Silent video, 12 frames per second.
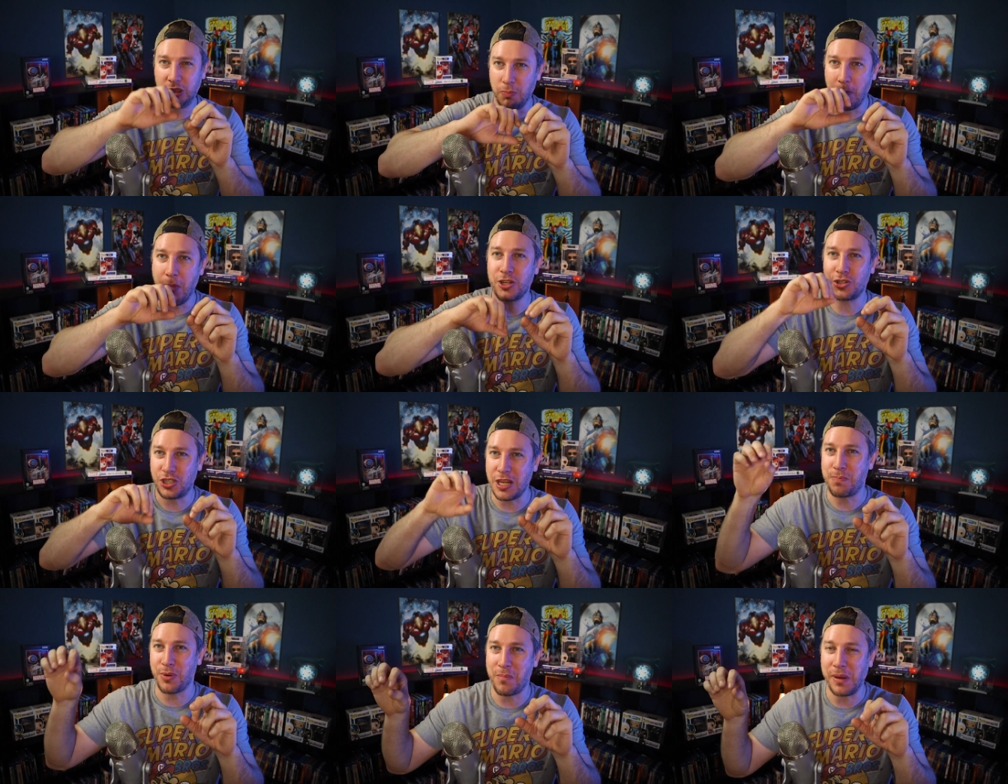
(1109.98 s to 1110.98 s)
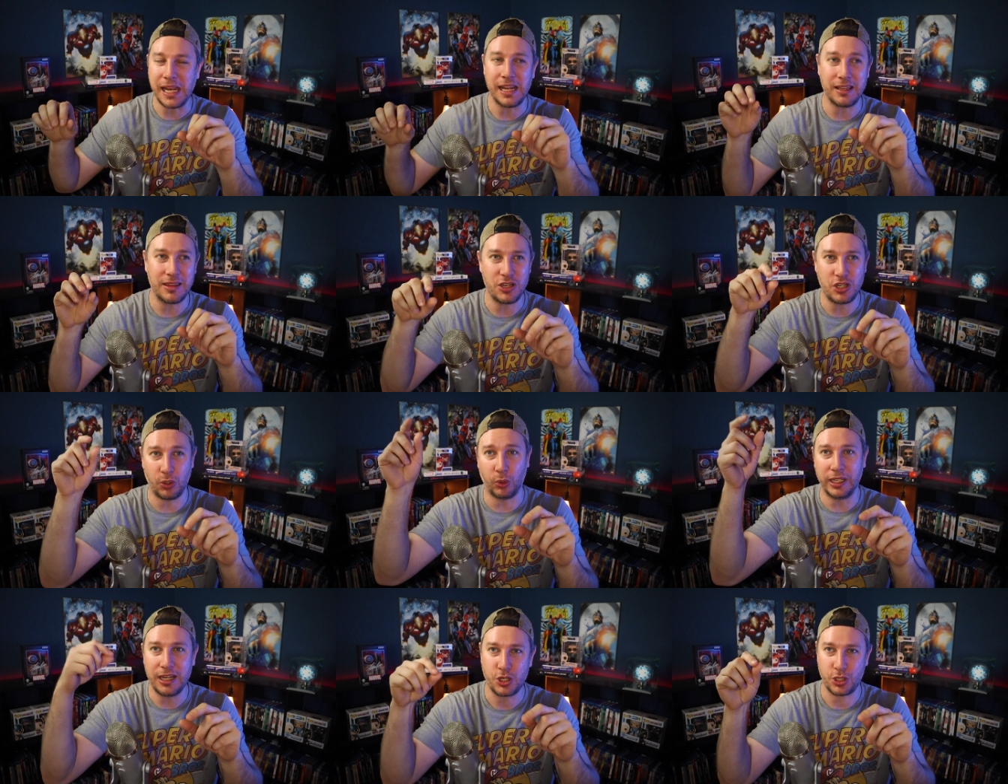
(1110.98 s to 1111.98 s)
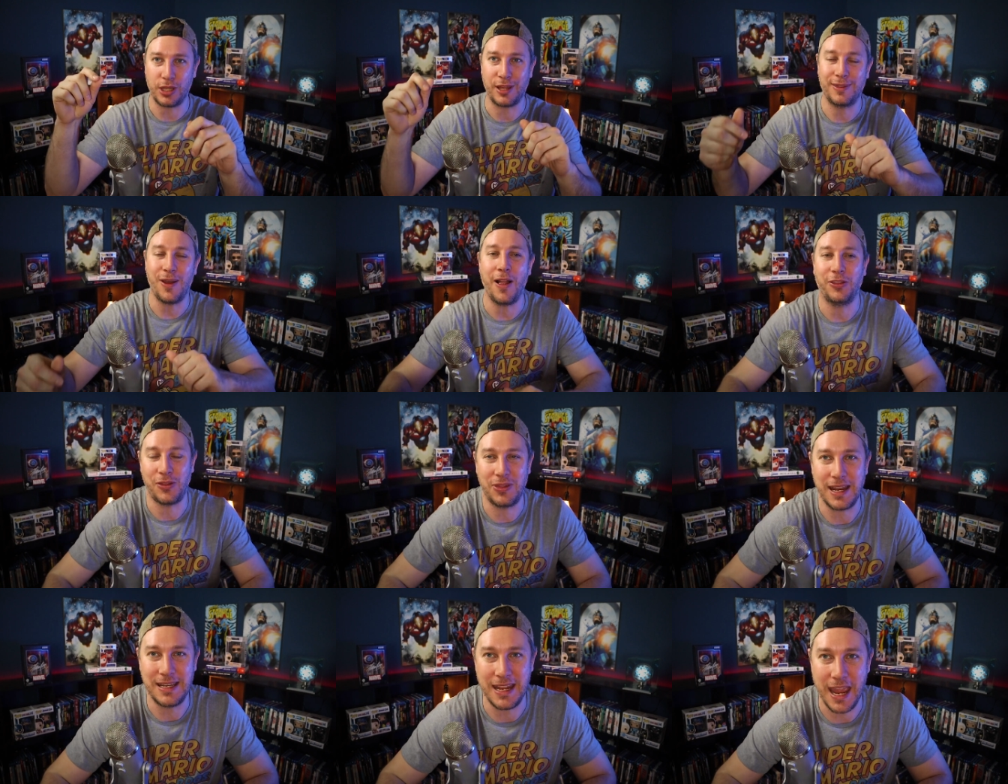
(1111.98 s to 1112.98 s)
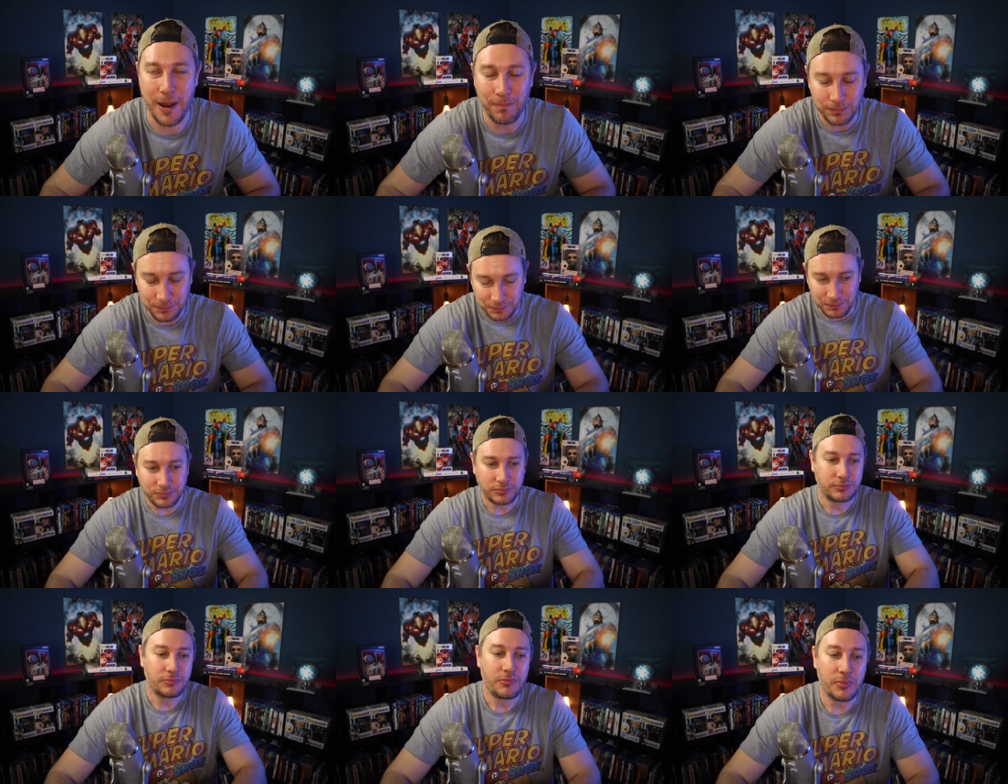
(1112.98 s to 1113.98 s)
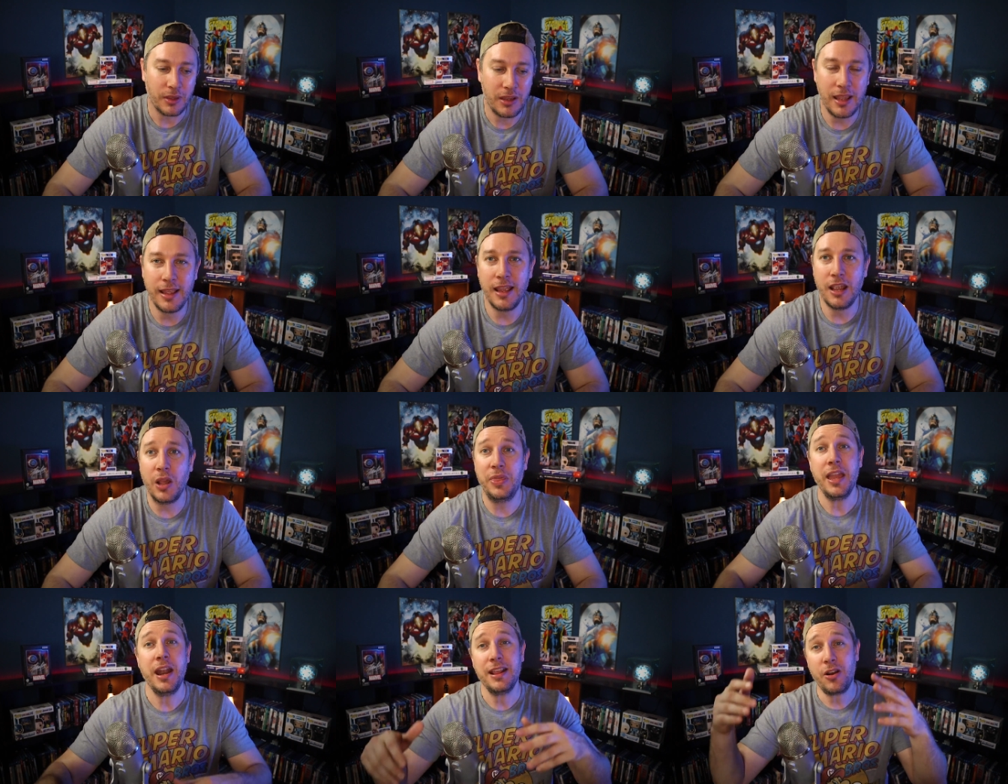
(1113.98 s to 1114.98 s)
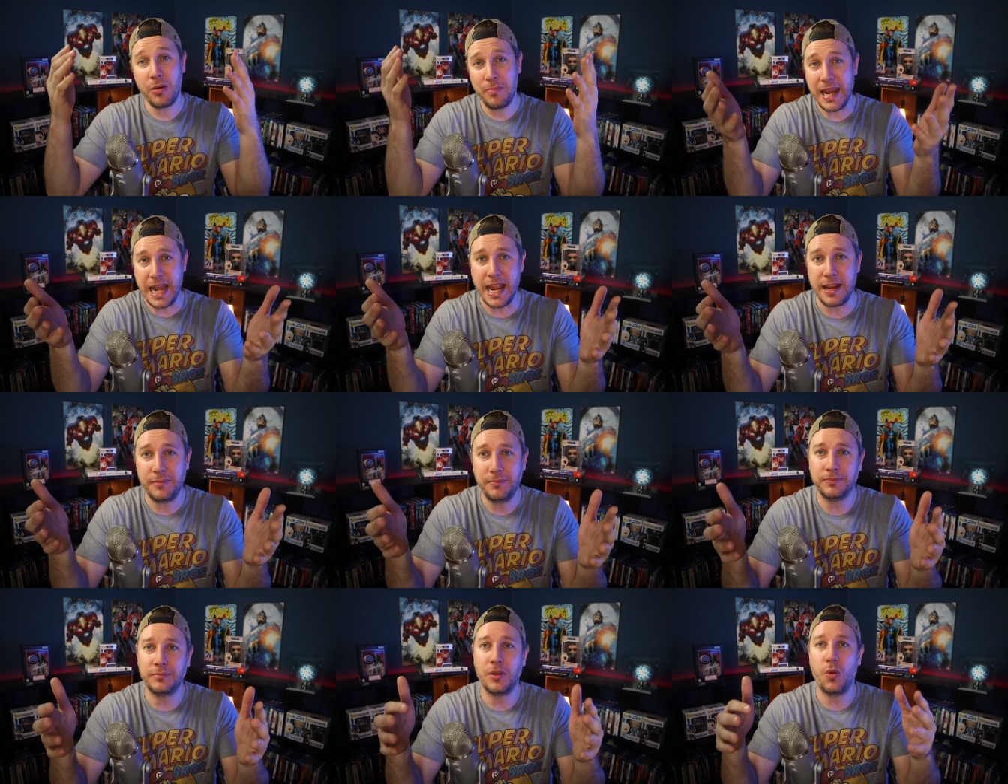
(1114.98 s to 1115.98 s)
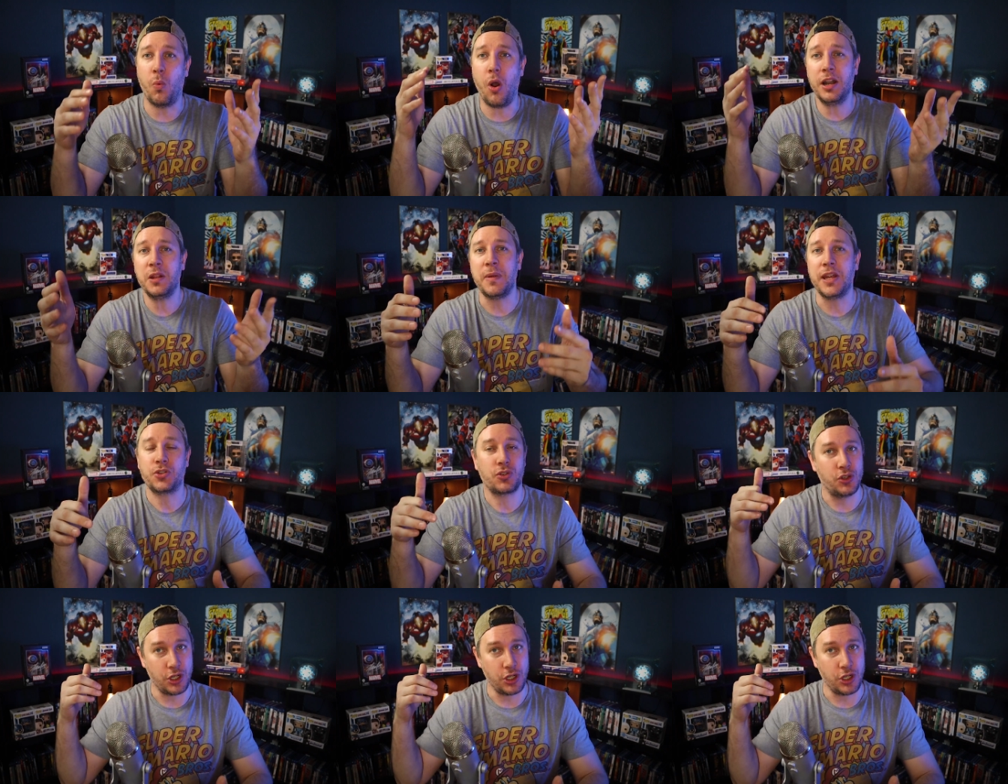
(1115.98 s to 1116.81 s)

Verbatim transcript: much deeper meaning than you initially thought that they did. Then at our meeting, Wanda meets